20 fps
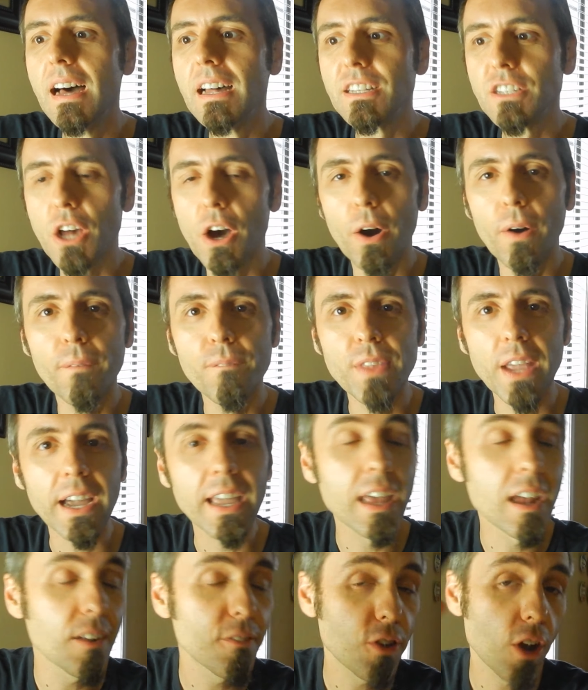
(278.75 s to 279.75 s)
So
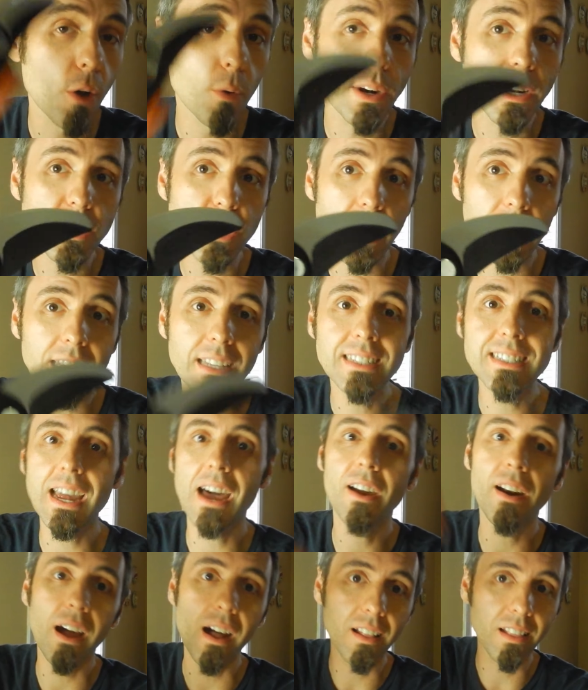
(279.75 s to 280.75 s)
again, if y'all want to check these
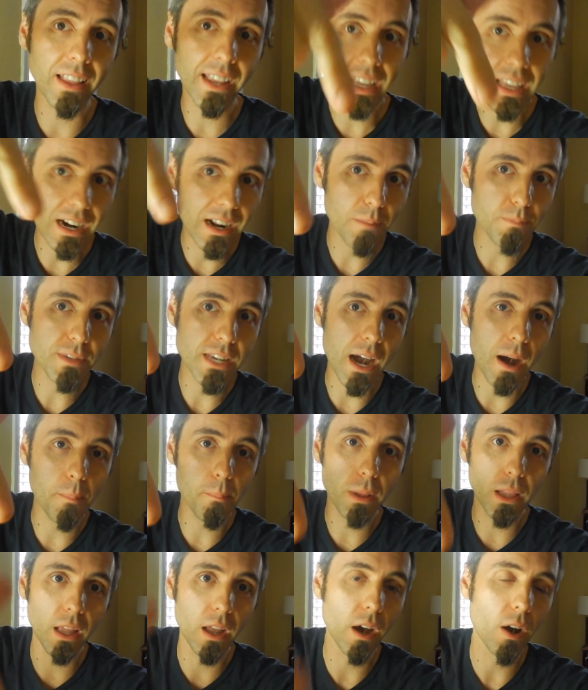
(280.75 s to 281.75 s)
out, I'll link it up down
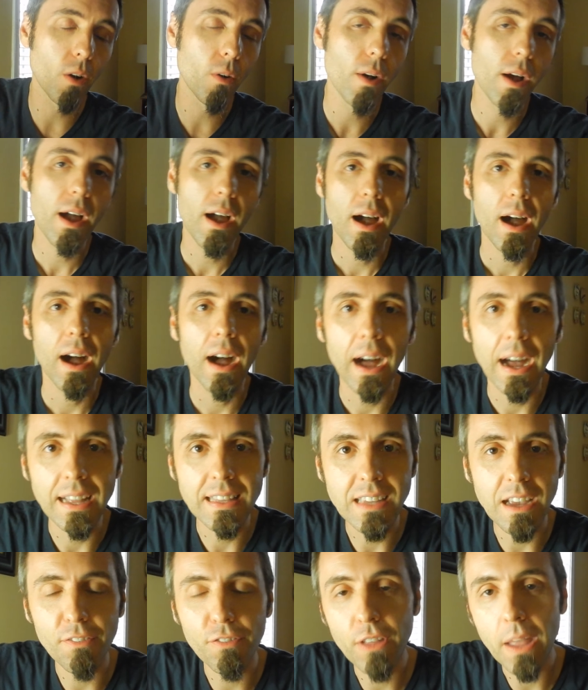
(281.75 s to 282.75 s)
below. I
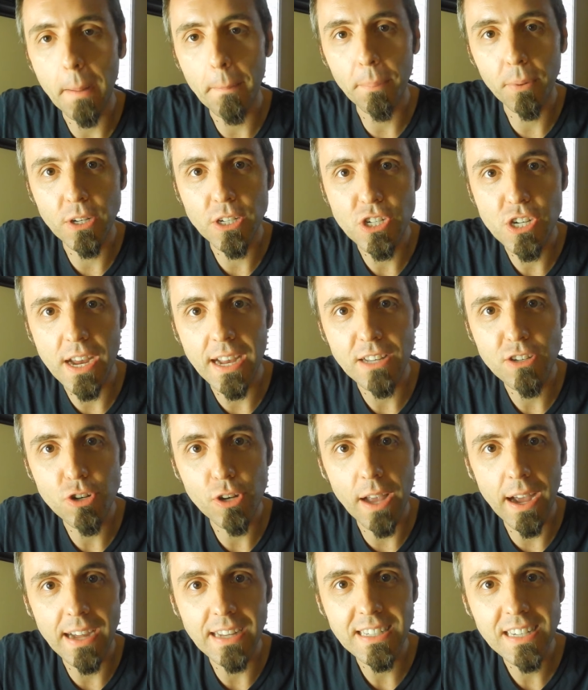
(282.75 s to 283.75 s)
definitely appreciate
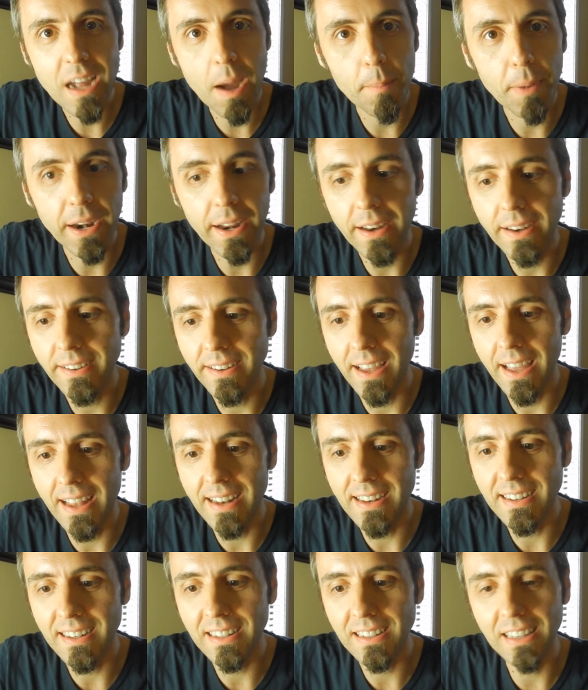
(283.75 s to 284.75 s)
you guys coming in
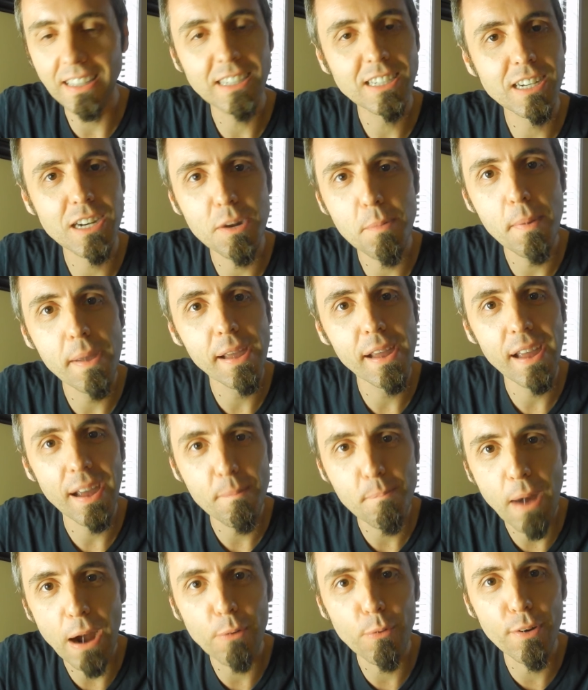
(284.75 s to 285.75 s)
and listening to
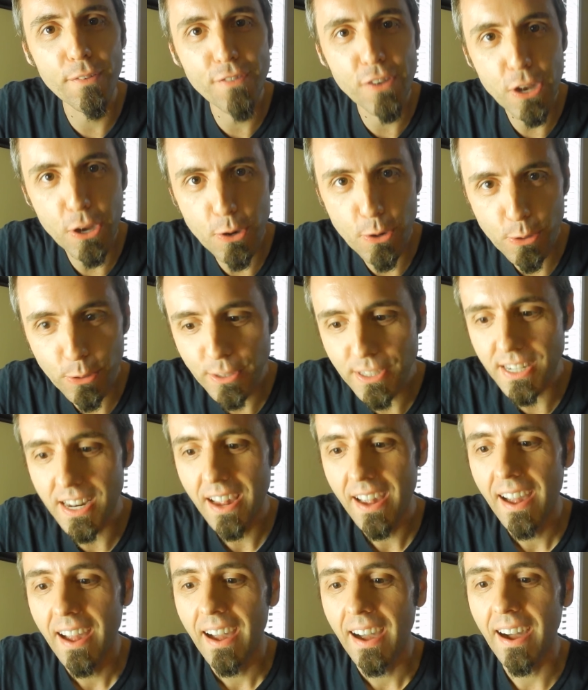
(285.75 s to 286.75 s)
my reviews.
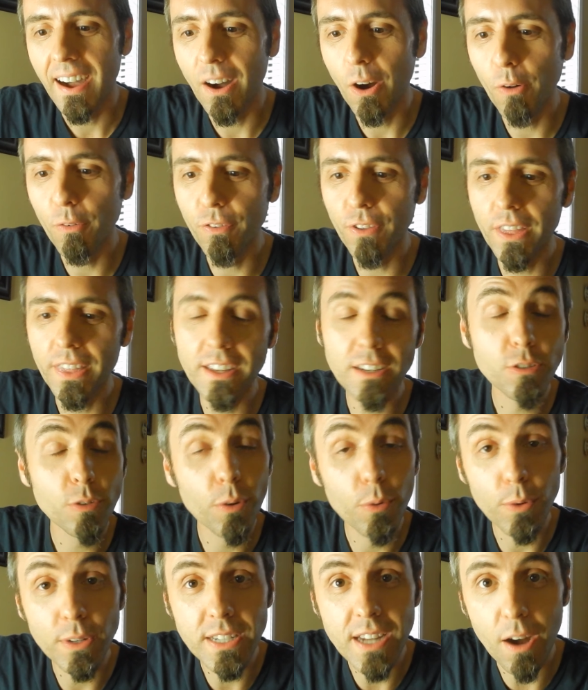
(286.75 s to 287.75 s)
Hopefully this
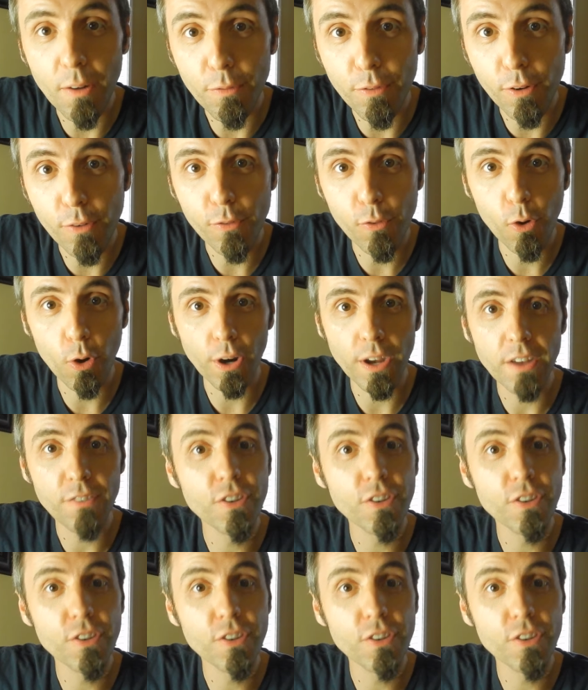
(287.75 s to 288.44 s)
one was helpful for you.